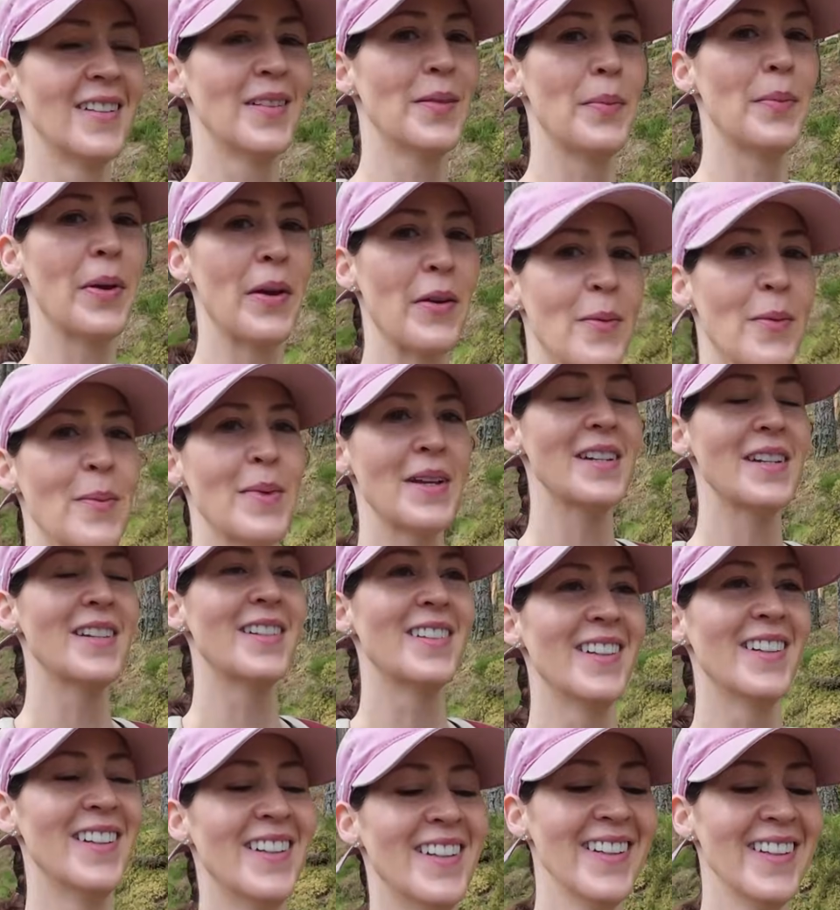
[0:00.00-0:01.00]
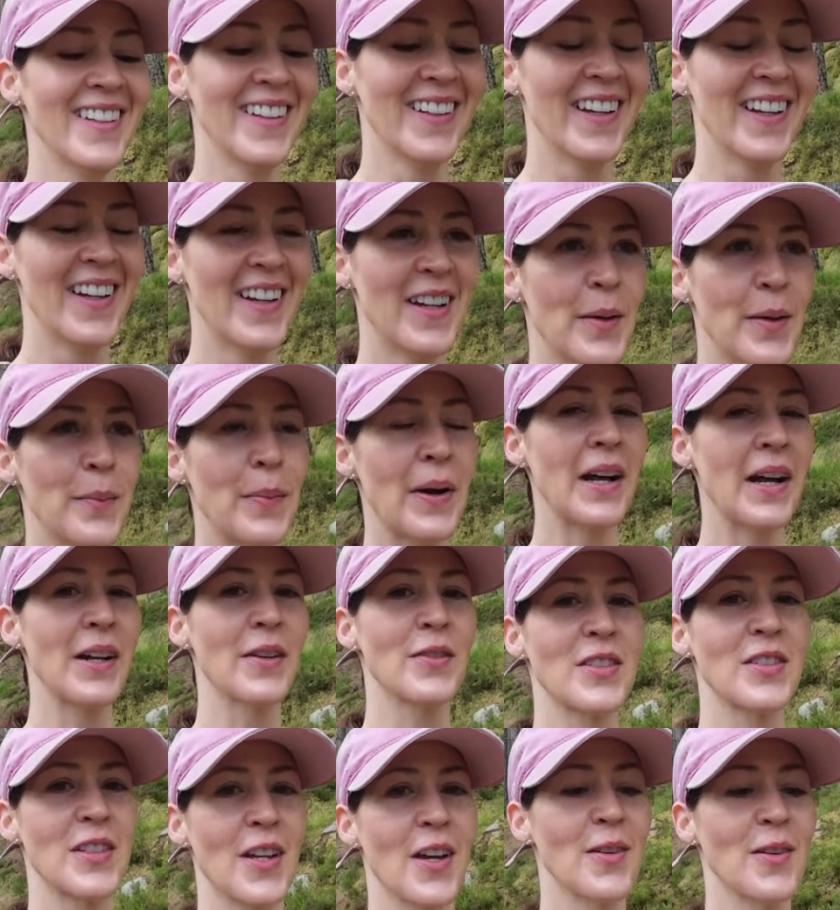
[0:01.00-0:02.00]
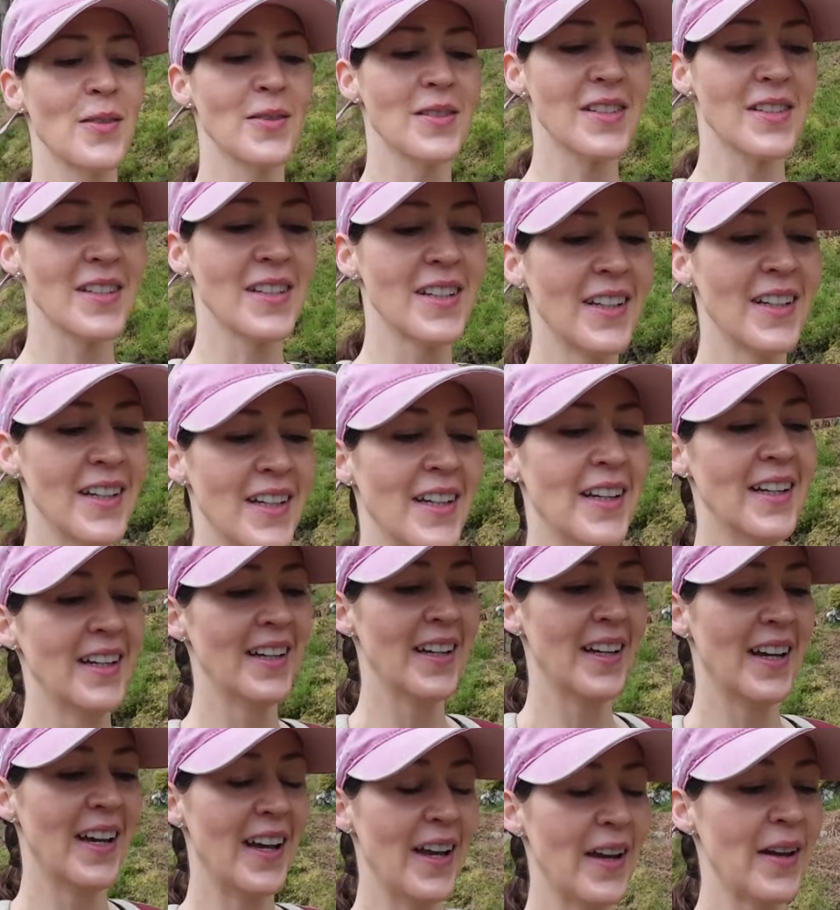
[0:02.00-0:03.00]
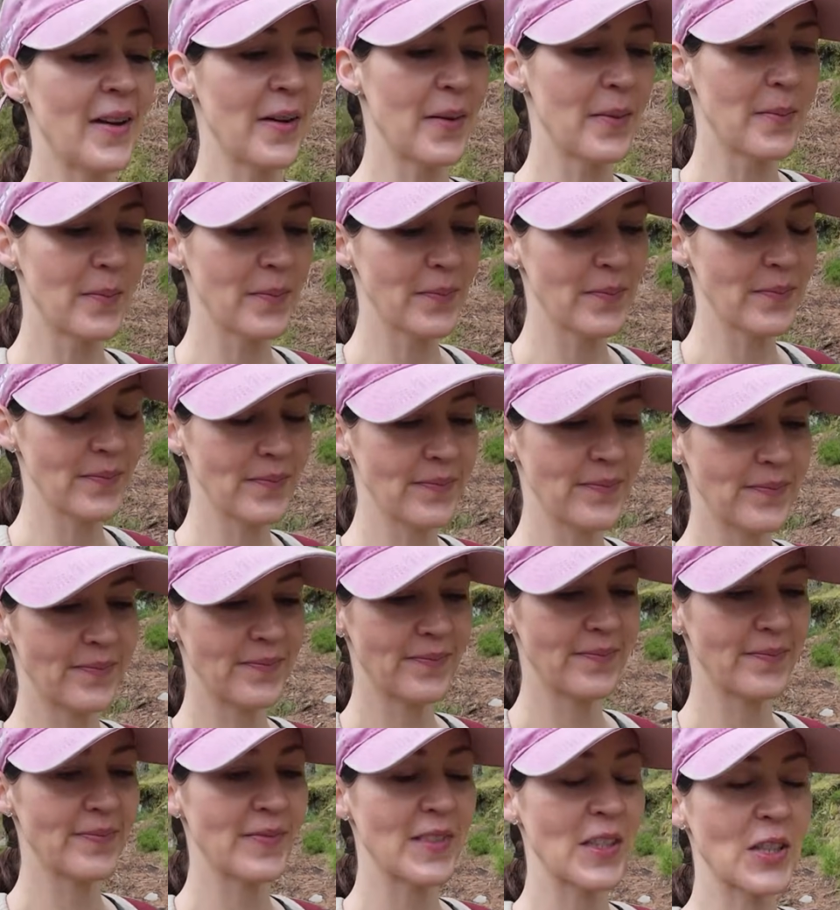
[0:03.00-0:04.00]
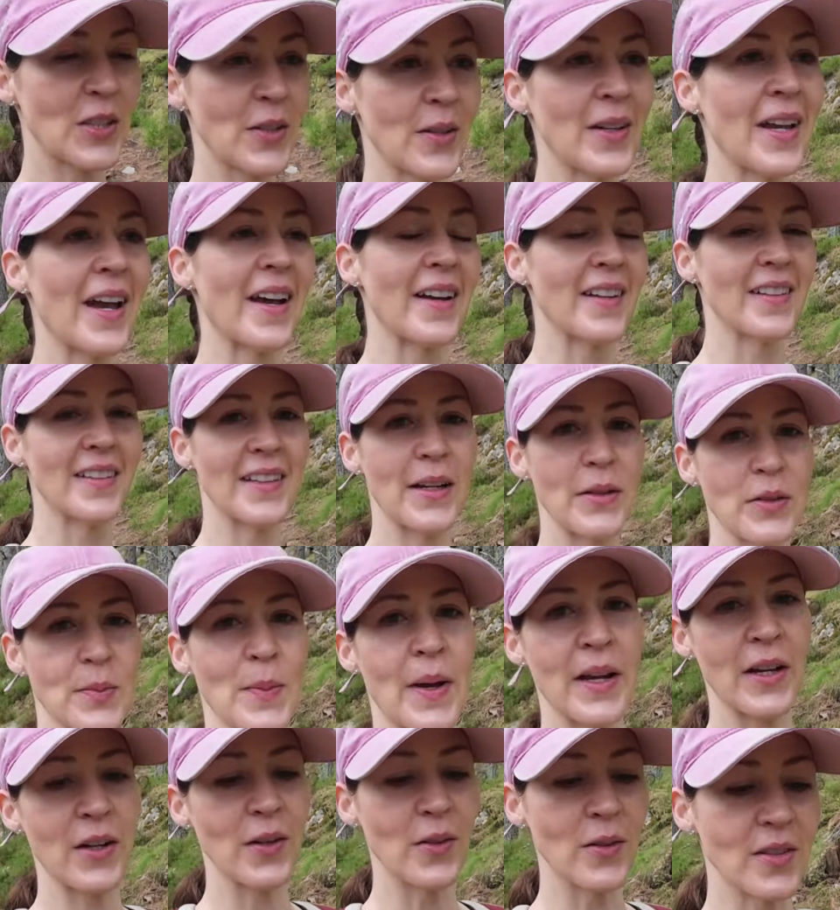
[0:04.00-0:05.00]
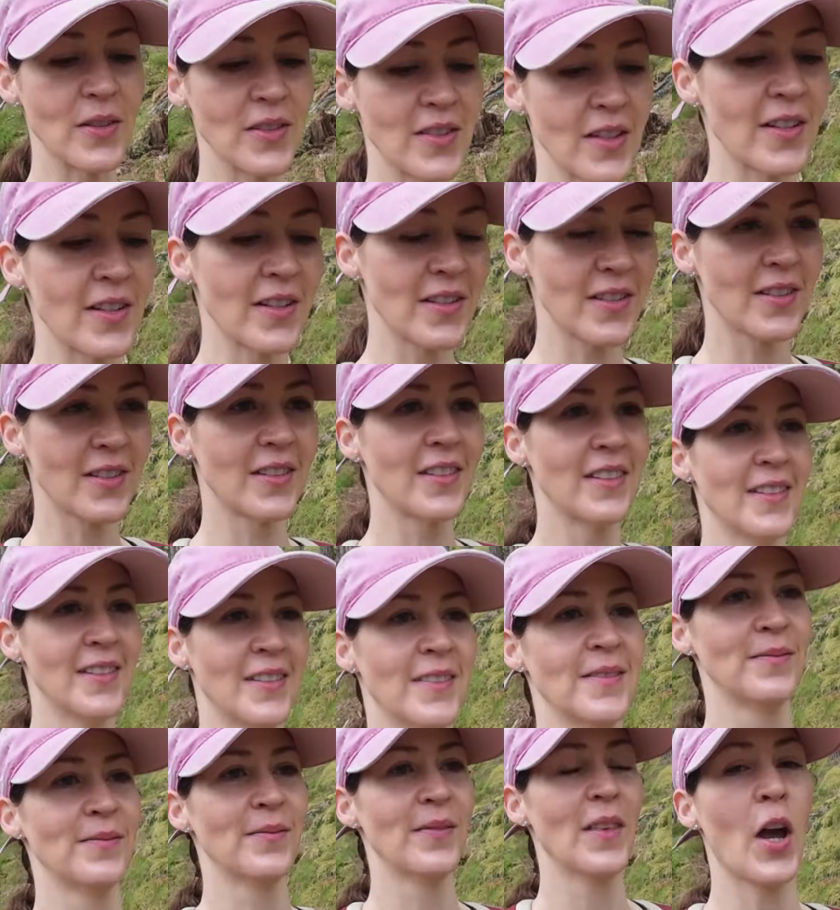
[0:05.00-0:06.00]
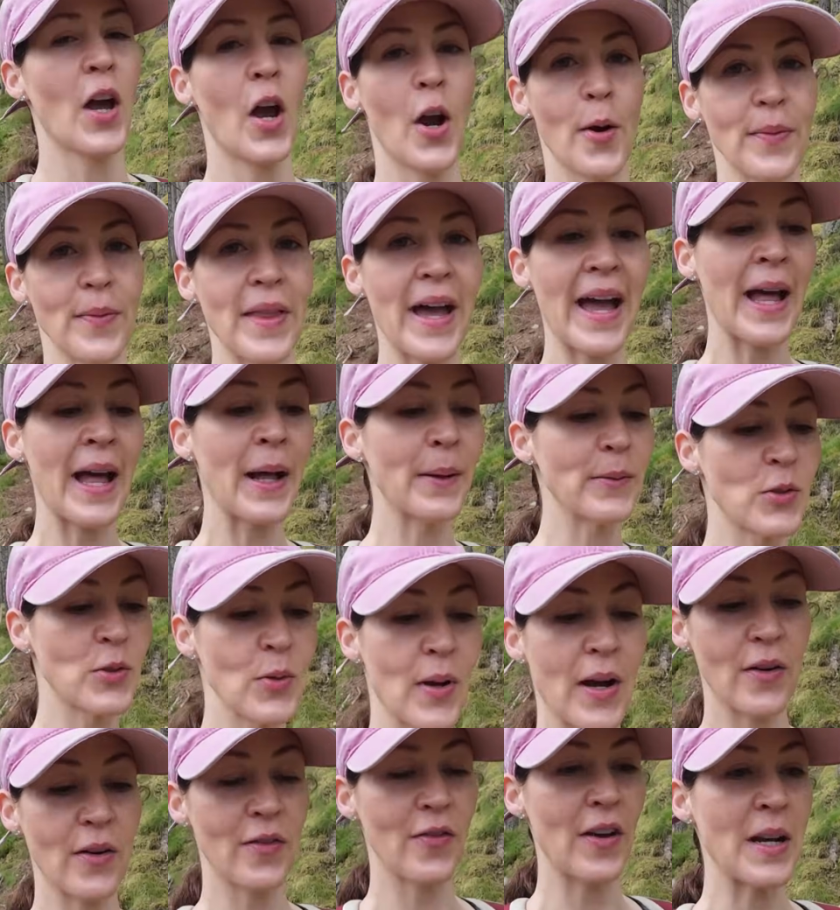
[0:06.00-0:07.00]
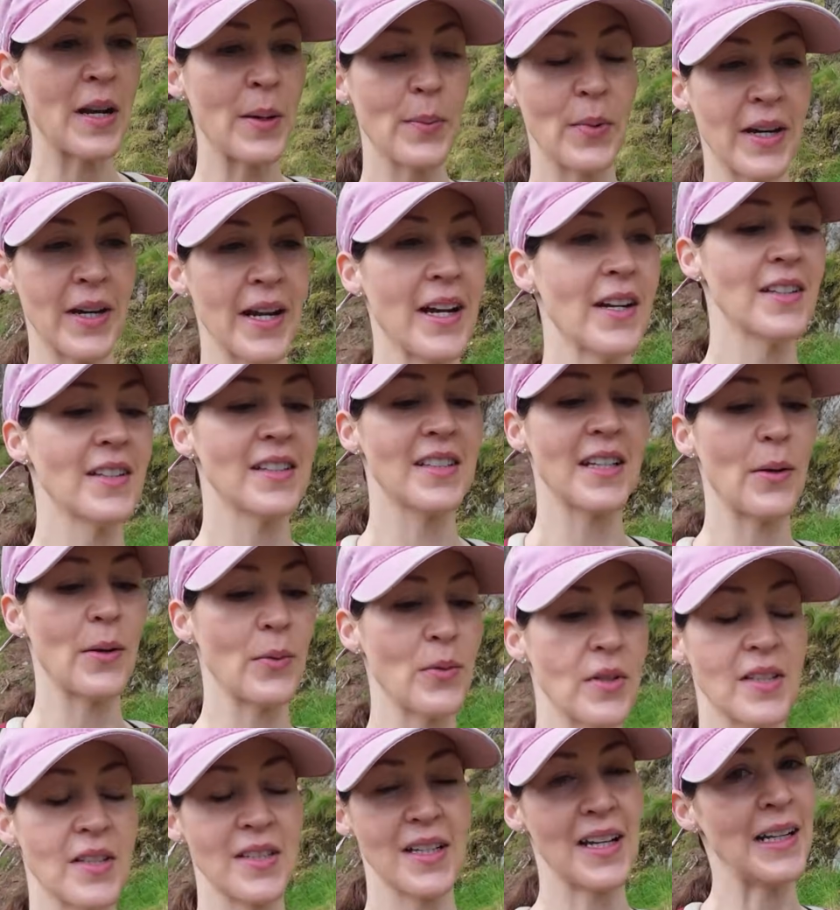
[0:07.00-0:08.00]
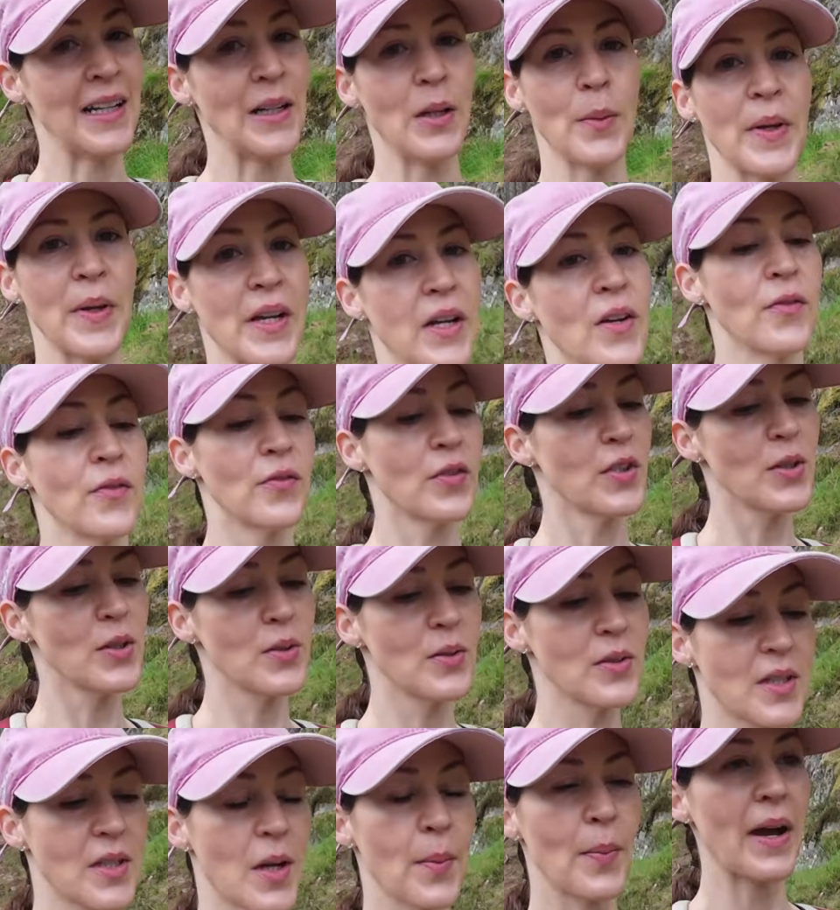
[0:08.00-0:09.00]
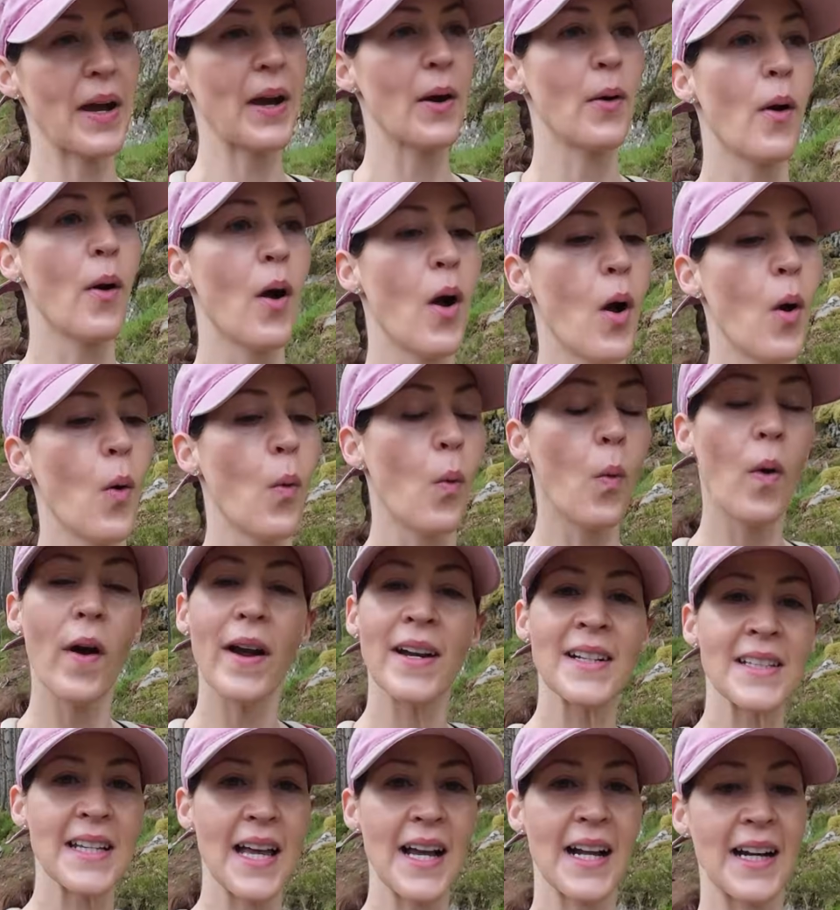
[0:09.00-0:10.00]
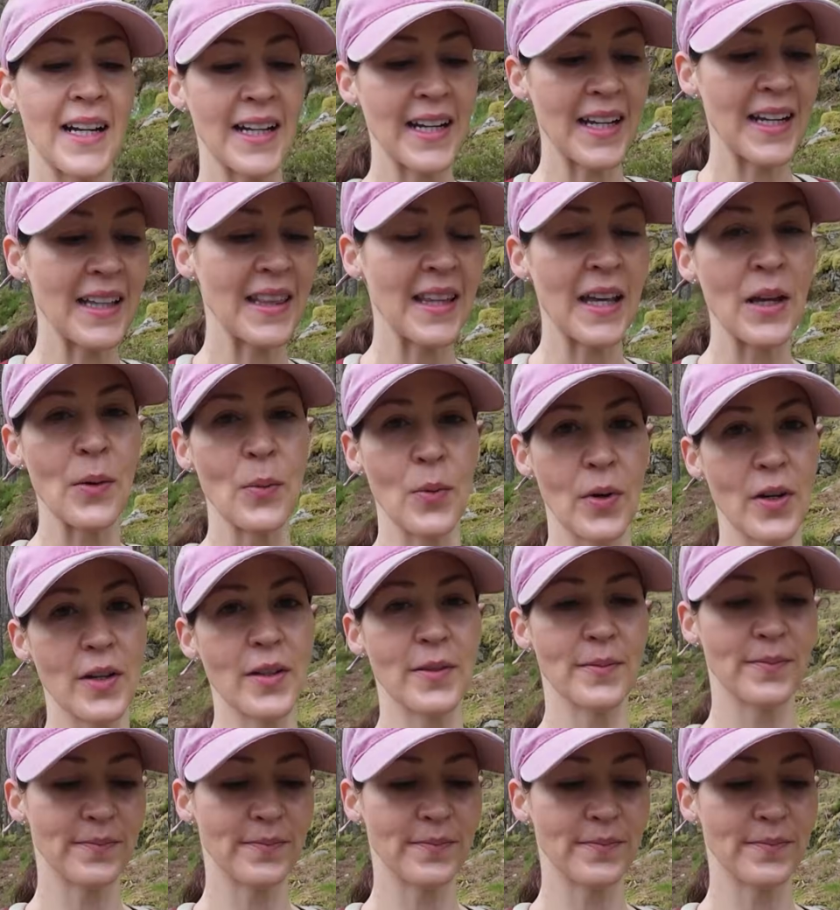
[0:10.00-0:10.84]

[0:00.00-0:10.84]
pyramid, pile of stones. So yeah, that's my Google search. Hope that helped you out for anybody else that was a little bit confused about what exactly they were.